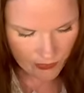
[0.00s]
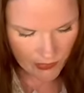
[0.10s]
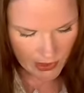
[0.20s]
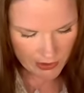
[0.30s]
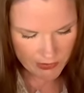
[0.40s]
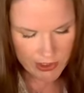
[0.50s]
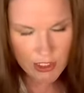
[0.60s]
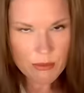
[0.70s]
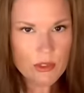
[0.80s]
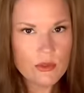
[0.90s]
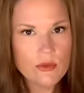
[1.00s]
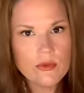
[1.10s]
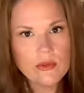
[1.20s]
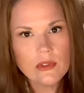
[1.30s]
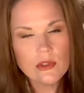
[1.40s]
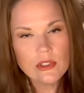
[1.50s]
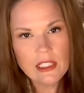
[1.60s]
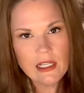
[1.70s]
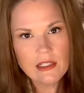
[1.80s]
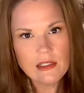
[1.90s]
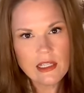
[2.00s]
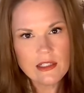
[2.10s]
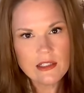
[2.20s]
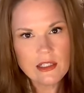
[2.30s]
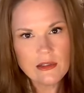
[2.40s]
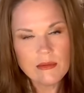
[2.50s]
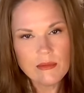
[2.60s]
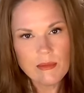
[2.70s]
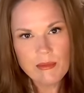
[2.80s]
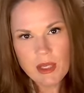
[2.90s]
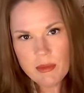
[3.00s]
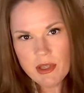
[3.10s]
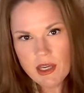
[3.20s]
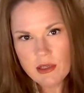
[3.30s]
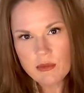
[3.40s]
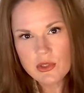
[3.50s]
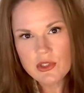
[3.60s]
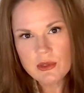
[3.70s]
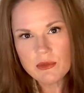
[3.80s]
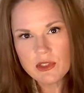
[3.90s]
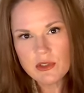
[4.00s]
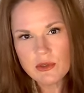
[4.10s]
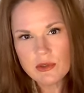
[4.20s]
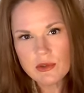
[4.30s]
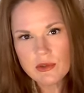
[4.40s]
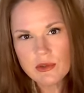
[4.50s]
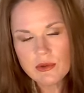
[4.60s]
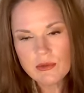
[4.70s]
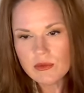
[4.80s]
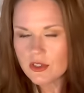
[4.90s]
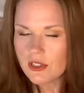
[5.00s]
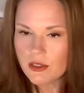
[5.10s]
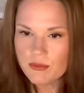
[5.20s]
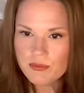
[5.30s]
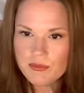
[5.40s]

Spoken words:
Every time you've looked at it and said, maybe I can put something to... Stop.